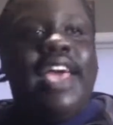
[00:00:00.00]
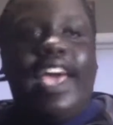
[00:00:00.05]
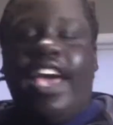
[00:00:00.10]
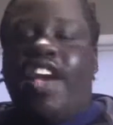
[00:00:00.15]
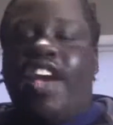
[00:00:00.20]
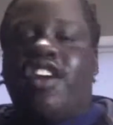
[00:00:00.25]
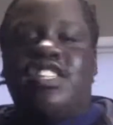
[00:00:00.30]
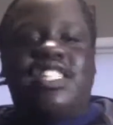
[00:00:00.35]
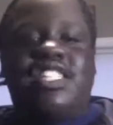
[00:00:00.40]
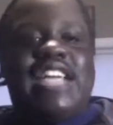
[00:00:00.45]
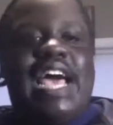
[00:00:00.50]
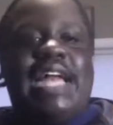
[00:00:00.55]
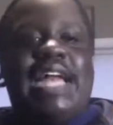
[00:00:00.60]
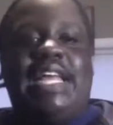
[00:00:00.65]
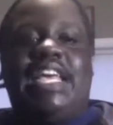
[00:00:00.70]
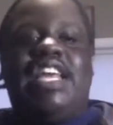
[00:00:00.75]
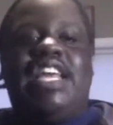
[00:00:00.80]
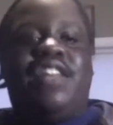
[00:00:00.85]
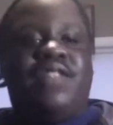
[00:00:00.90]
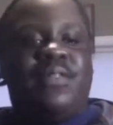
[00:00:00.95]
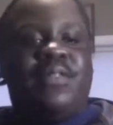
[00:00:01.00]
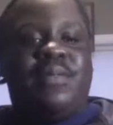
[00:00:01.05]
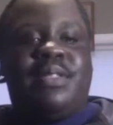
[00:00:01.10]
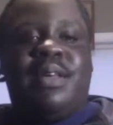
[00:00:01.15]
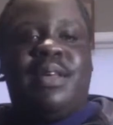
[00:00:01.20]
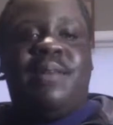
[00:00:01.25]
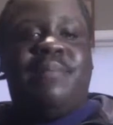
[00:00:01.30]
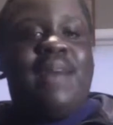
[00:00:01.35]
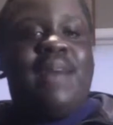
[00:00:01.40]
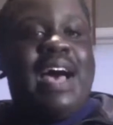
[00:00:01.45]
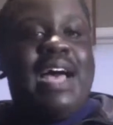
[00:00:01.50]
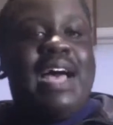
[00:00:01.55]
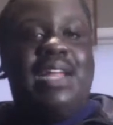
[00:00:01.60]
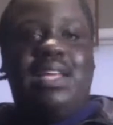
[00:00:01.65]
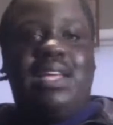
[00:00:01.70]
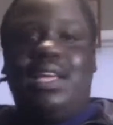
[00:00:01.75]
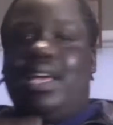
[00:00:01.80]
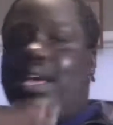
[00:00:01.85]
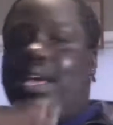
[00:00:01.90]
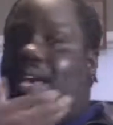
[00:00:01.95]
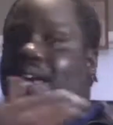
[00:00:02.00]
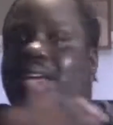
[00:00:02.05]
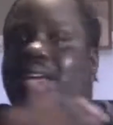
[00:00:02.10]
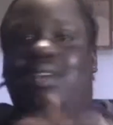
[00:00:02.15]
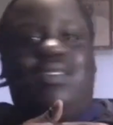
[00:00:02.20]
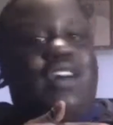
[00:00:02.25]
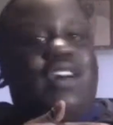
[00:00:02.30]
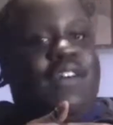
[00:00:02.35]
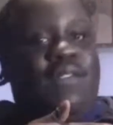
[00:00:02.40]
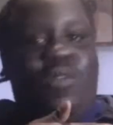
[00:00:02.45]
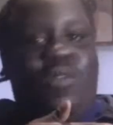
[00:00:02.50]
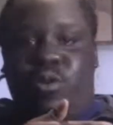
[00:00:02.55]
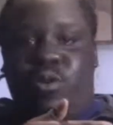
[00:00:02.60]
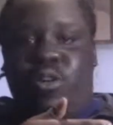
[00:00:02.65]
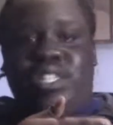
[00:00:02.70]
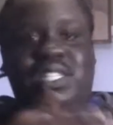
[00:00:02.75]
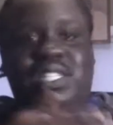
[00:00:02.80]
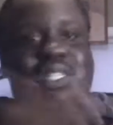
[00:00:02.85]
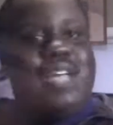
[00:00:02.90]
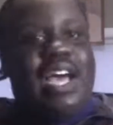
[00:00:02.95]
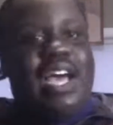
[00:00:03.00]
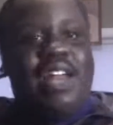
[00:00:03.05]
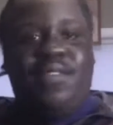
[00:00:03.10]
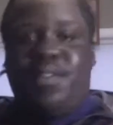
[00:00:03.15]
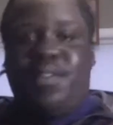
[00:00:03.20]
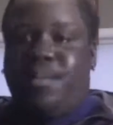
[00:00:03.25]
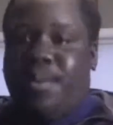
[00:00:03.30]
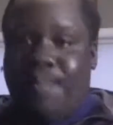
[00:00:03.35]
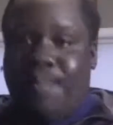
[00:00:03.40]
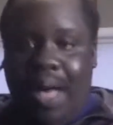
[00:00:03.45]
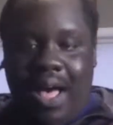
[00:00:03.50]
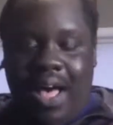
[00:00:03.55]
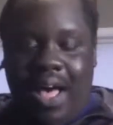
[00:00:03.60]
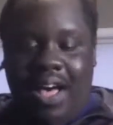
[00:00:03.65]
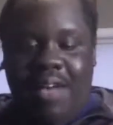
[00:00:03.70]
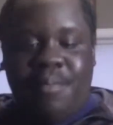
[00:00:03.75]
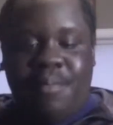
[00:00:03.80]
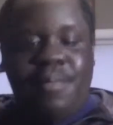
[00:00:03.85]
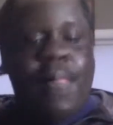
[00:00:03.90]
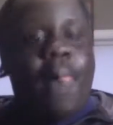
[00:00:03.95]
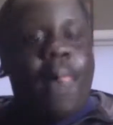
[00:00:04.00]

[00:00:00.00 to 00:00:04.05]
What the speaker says: air. She had to get it from somebody. And of course, she got it from her mom.